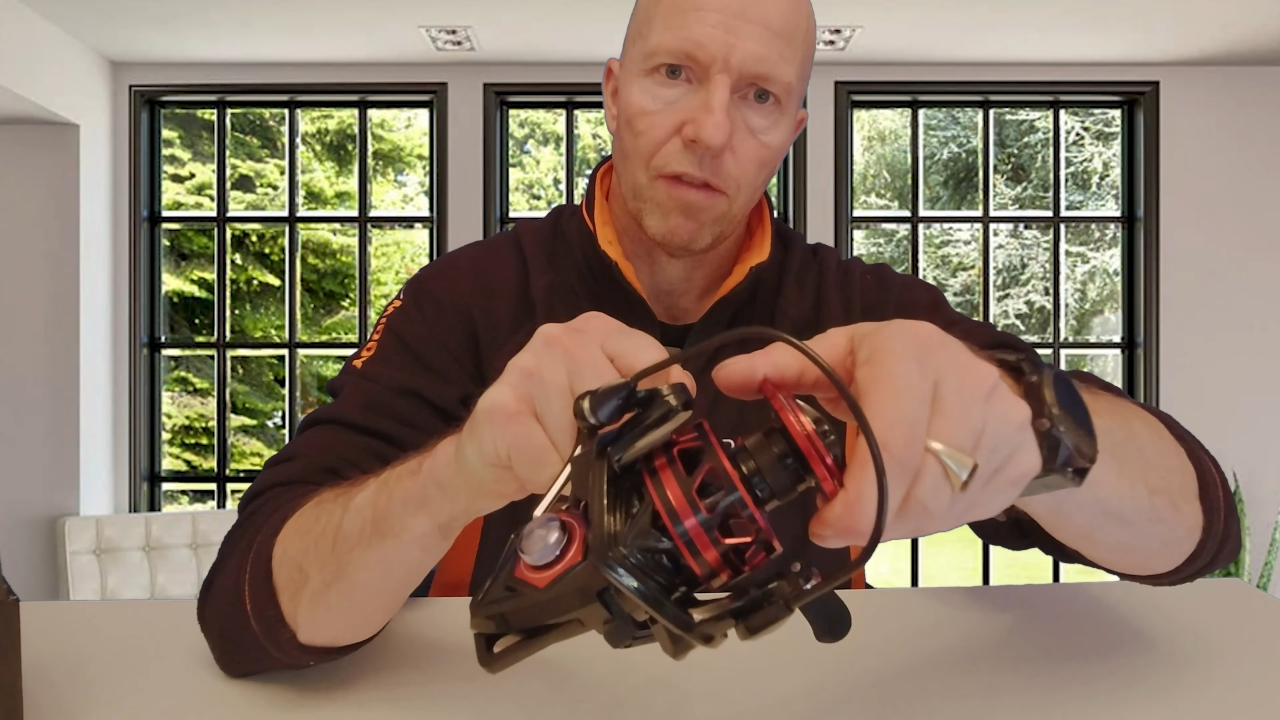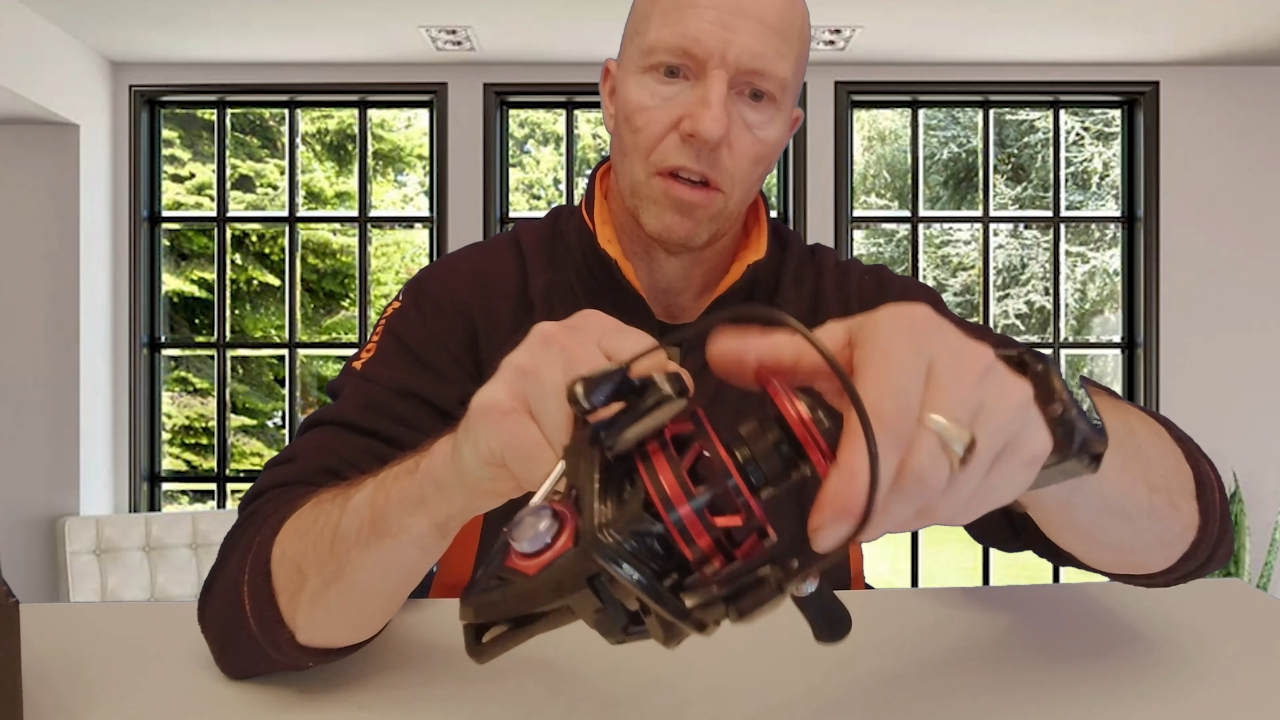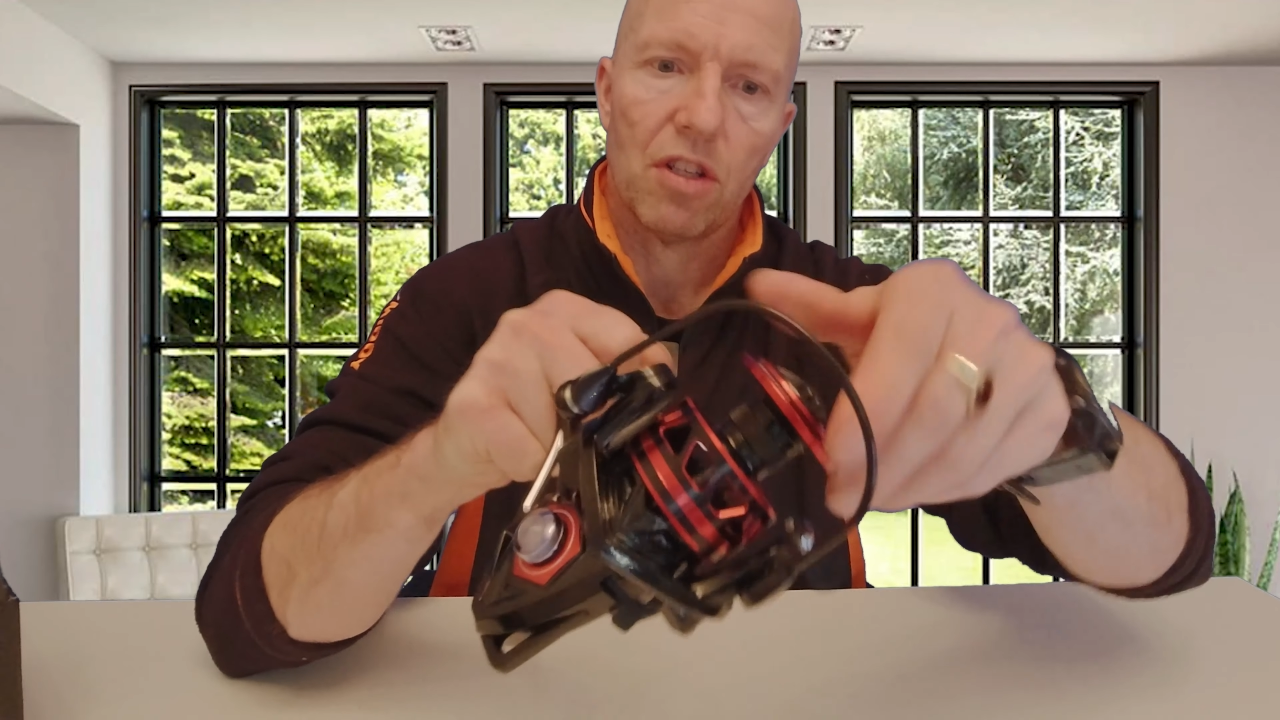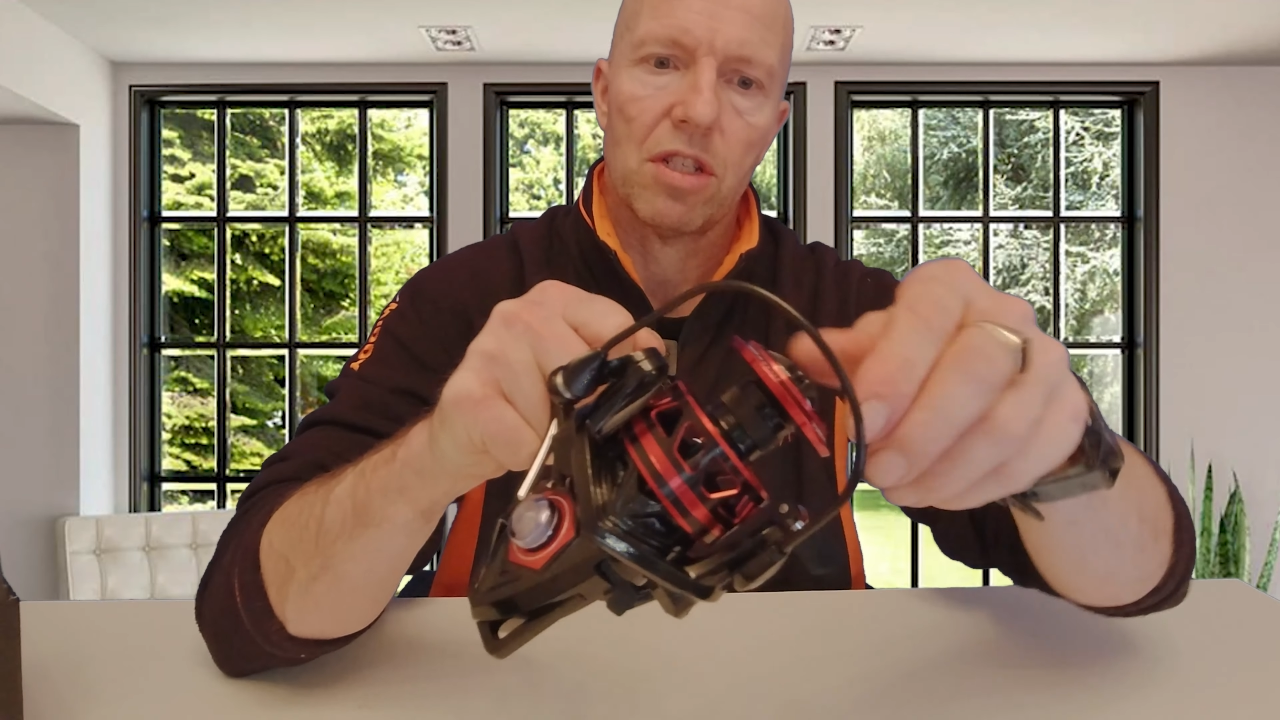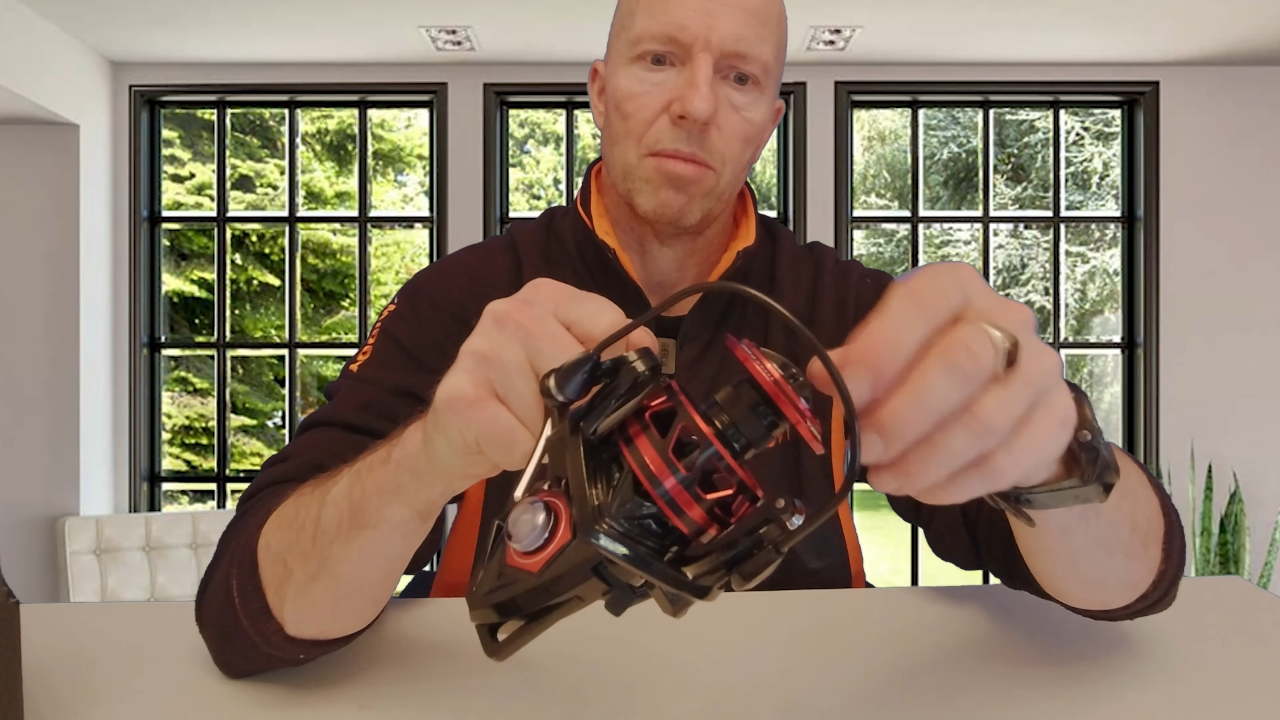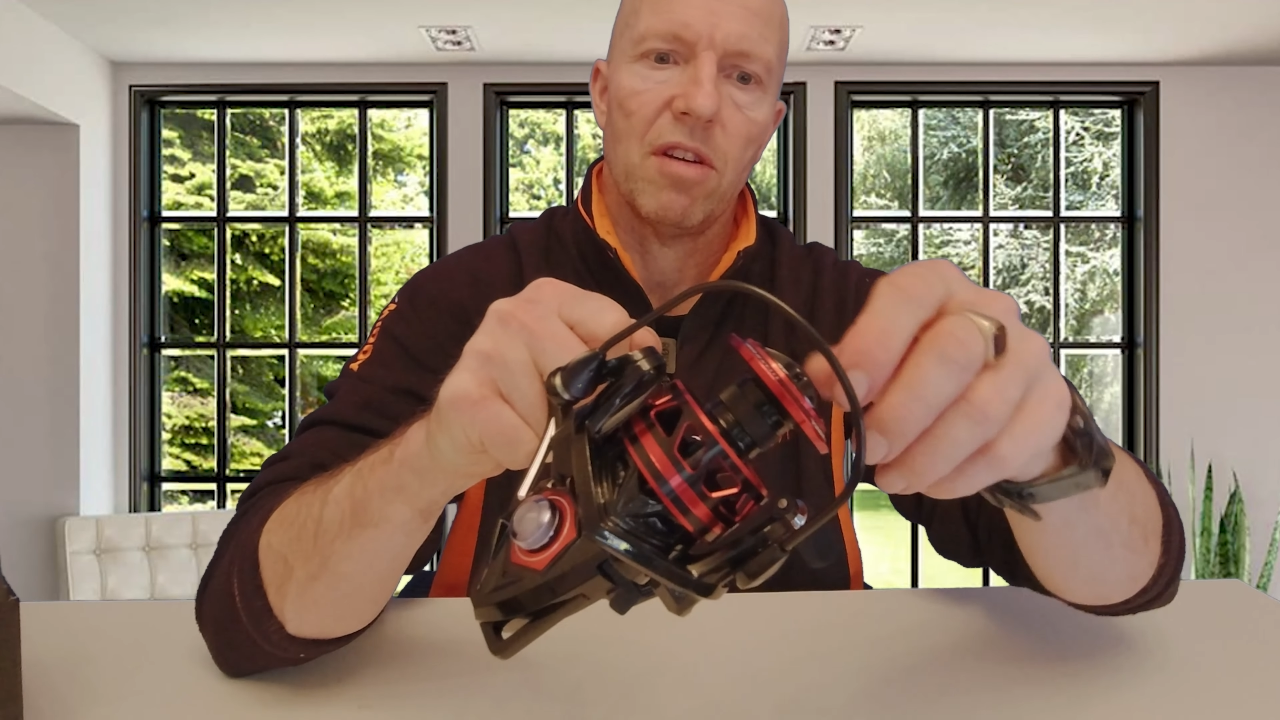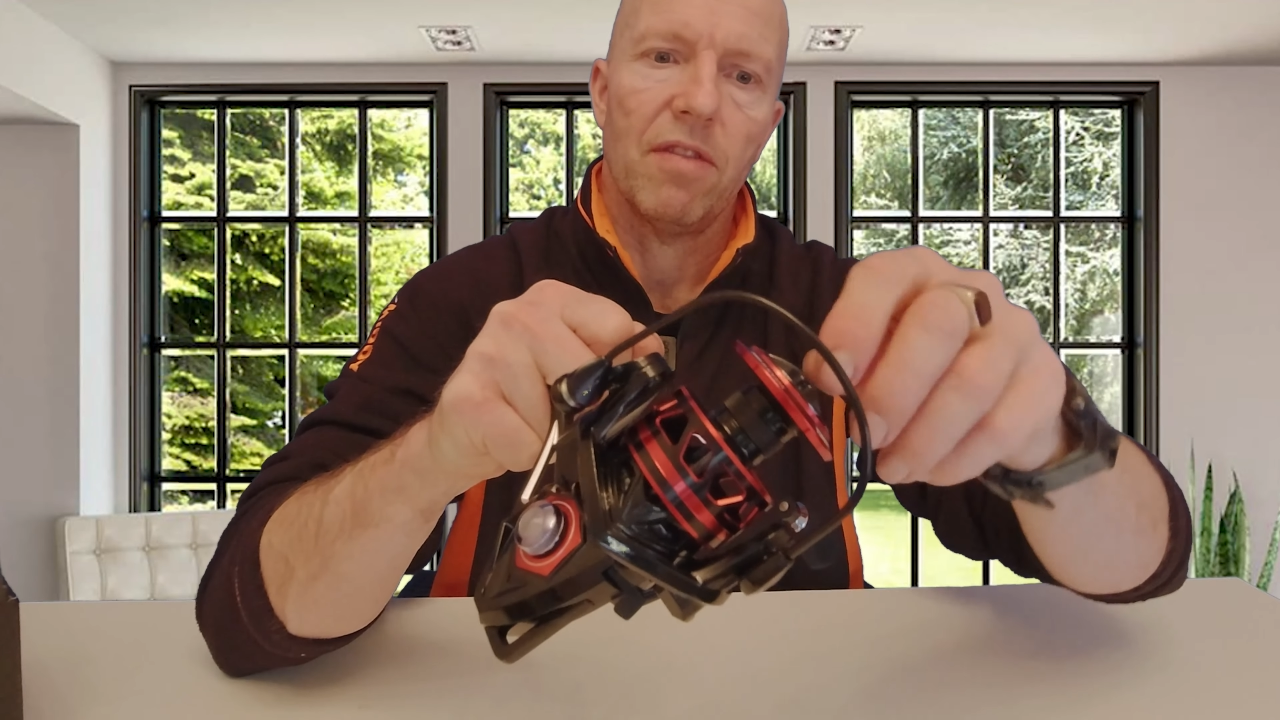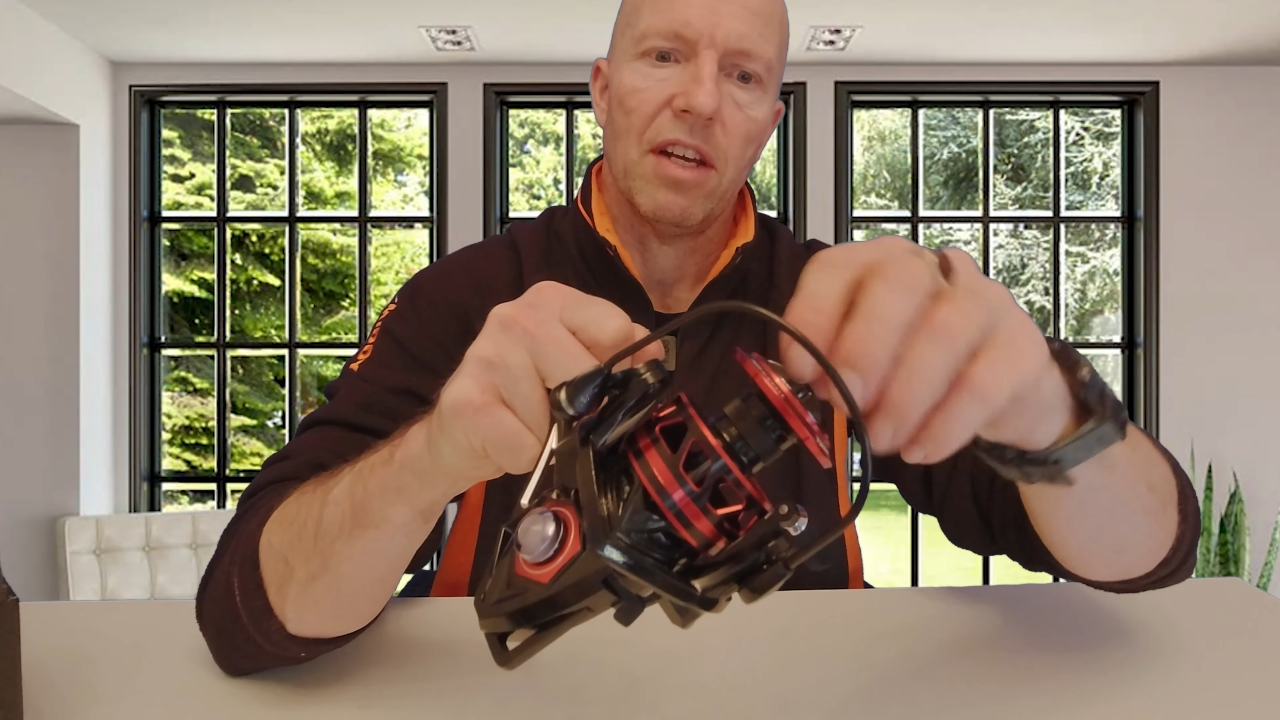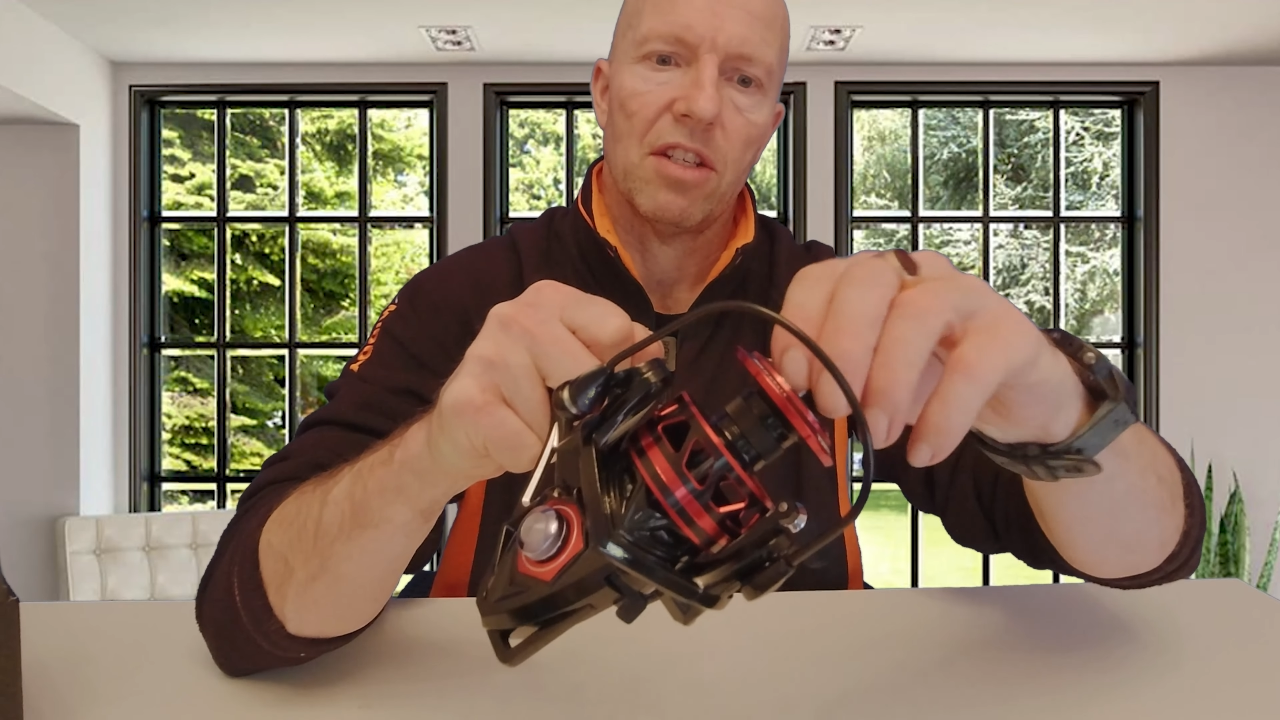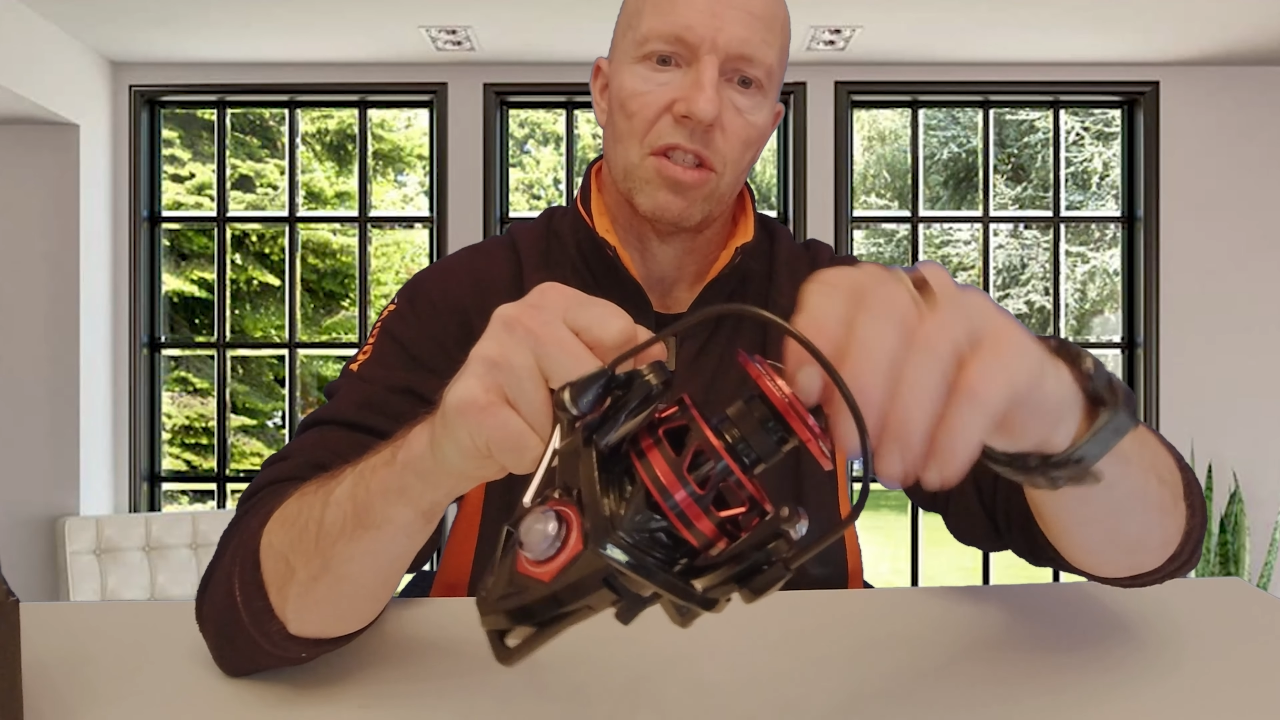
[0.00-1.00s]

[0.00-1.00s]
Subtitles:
force to move that,